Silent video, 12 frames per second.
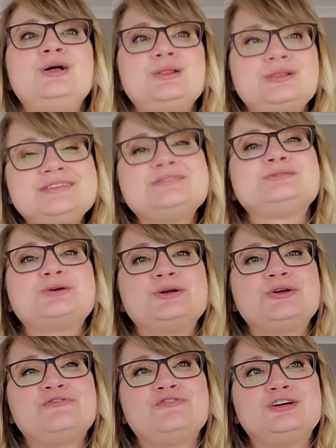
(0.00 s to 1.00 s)
Let's start
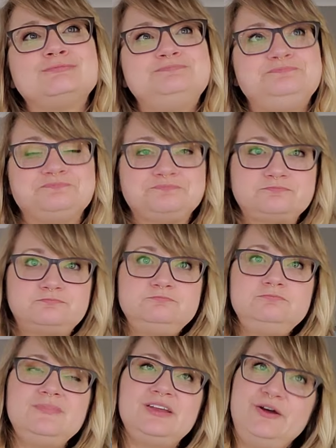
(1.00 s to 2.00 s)
over.
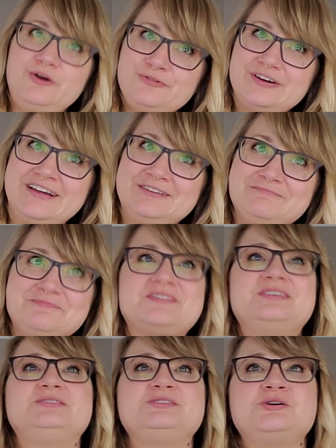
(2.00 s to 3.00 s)
All right,
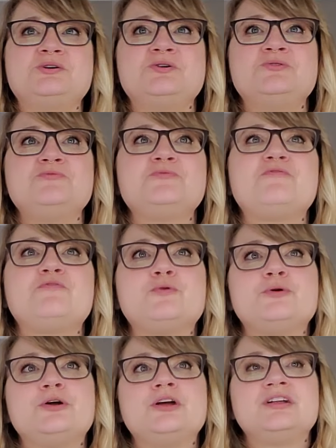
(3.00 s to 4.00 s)
so
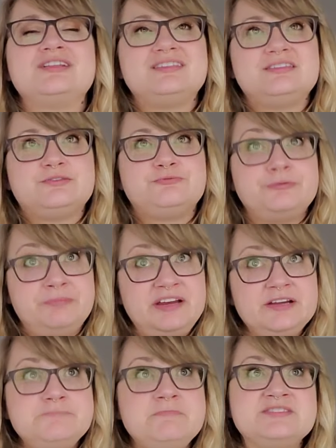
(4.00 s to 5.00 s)
for the
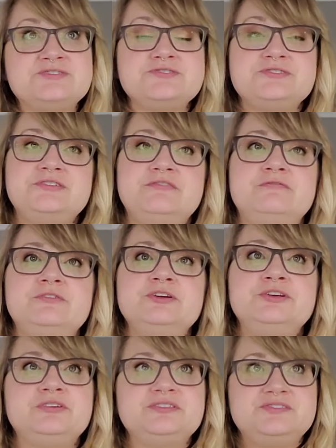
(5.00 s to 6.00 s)
repeated measures ANOVA,
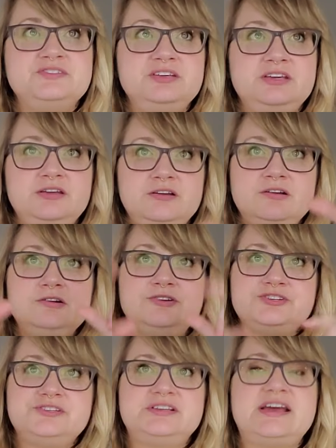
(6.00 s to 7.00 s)
you can see here
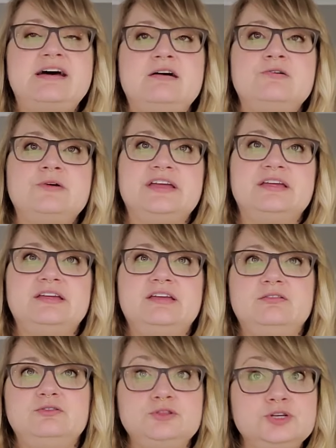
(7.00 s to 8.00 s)
just how it
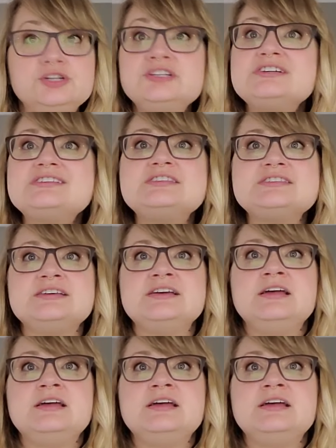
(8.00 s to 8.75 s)
looks.